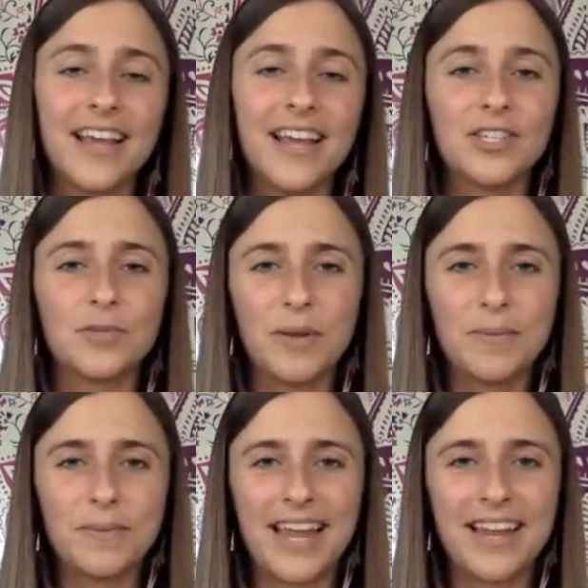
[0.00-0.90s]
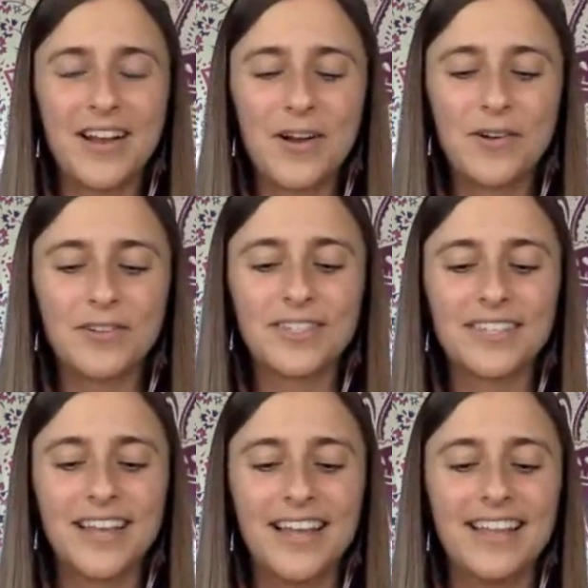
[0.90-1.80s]
sweet potatoes,
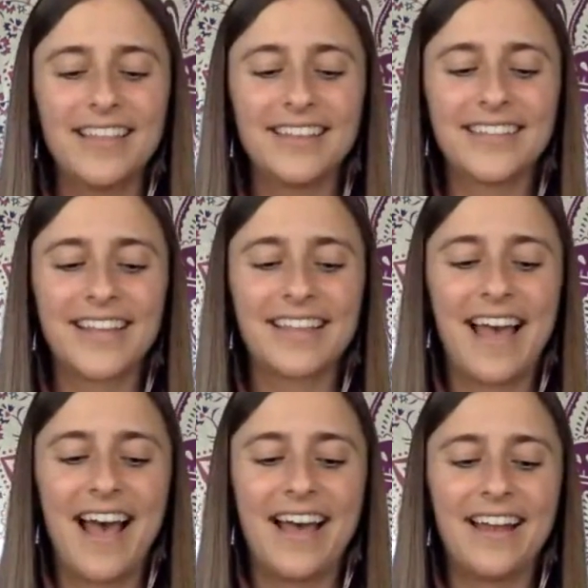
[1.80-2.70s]
things like that.